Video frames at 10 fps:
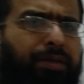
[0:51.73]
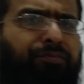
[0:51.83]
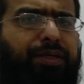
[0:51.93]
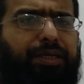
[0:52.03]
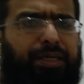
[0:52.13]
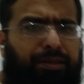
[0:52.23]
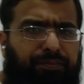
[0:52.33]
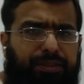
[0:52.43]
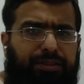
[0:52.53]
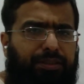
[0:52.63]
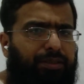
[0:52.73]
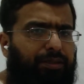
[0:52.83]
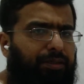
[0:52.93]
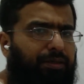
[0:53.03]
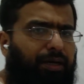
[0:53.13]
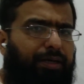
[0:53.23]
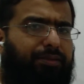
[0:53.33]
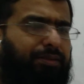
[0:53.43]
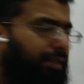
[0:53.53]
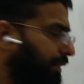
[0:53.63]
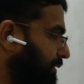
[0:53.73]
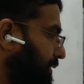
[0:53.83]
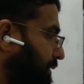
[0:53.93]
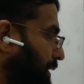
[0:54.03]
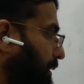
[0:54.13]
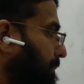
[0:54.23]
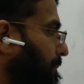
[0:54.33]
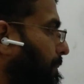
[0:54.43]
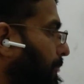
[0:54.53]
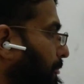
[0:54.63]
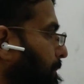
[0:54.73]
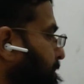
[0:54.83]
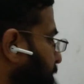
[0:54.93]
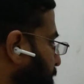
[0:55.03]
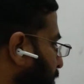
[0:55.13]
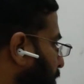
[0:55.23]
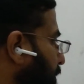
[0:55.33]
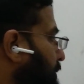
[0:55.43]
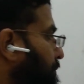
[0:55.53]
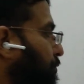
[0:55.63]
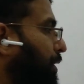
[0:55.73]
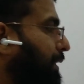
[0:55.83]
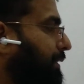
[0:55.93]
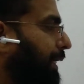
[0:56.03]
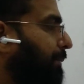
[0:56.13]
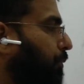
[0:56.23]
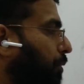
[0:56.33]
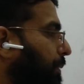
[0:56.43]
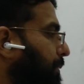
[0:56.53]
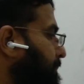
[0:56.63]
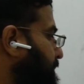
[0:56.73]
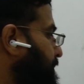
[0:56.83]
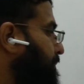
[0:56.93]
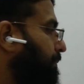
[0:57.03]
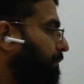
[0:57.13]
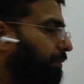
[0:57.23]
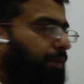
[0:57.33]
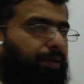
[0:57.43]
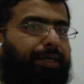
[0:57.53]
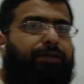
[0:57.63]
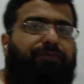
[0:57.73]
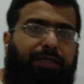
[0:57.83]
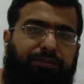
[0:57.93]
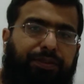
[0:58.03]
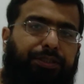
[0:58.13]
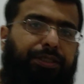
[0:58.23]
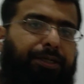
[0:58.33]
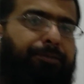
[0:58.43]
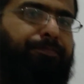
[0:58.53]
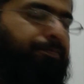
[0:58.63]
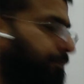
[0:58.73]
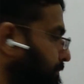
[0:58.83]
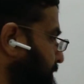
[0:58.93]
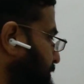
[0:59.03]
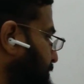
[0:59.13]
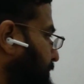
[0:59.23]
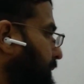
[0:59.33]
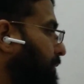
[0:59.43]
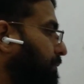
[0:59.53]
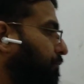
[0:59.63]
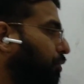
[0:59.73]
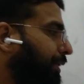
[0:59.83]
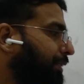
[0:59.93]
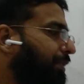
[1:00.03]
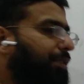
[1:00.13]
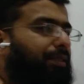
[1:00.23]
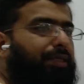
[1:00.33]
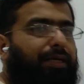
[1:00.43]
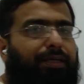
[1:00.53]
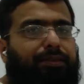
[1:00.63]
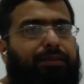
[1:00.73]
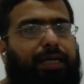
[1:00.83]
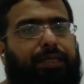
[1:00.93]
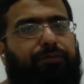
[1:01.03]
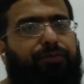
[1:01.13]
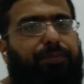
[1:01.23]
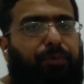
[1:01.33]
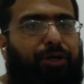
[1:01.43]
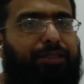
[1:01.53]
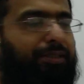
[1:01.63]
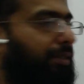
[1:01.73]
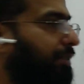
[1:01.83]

VE, VCE, IC, etc. For a design problem, it is vice versa. Voltages and currents at different points in